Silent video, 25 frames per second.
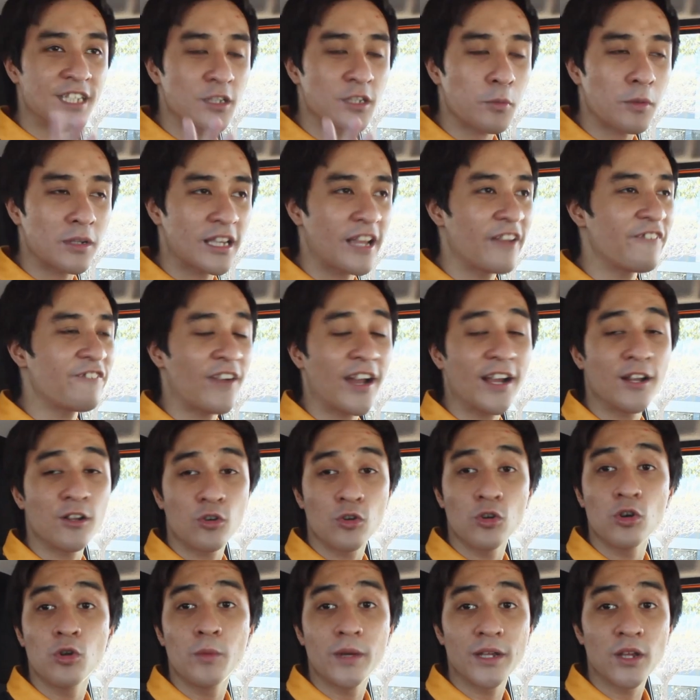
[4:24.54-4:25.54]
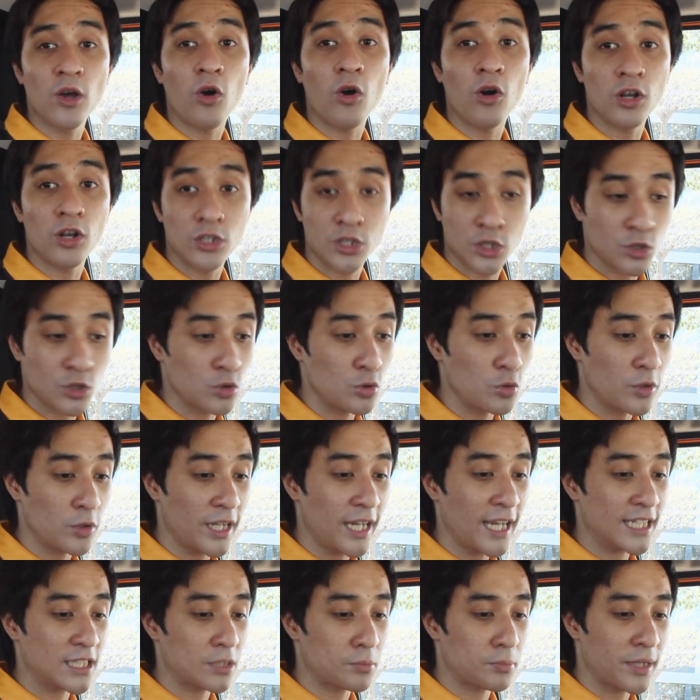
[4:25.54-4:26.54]
is what I find cool with all
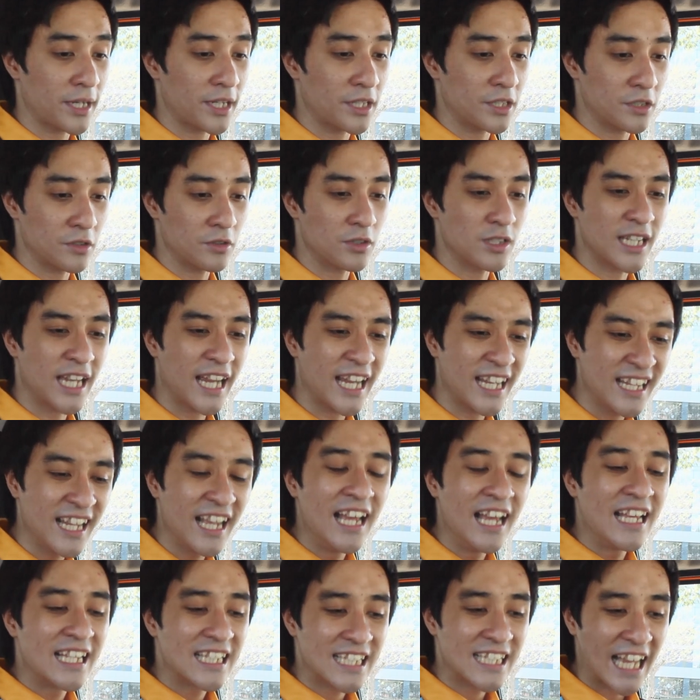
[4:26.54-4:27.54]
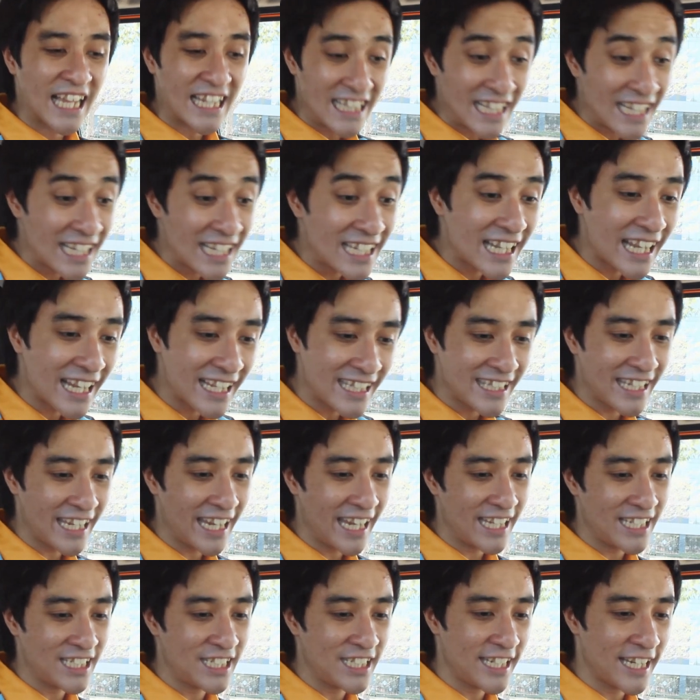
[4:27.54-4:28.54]
Suzuki S-Pressos and sadly like
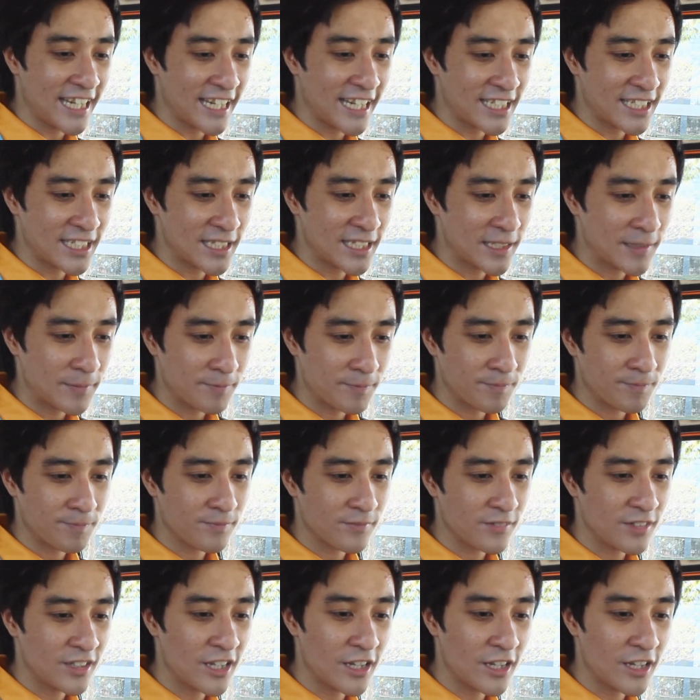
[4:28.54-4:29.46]
the AGS